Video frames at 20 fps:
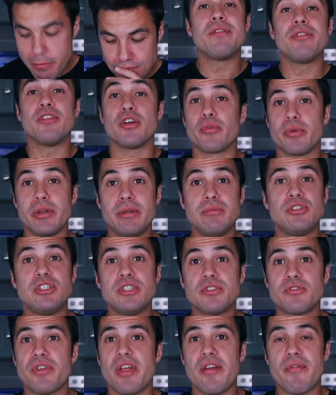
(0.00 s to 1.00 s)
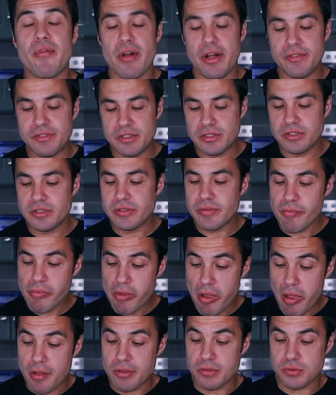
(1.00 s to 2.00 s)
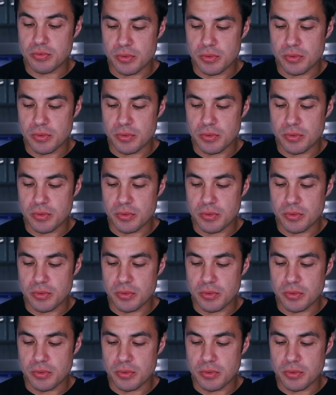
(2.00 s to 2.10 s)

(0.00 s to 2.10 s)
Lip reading: The cream cheese flavor on this is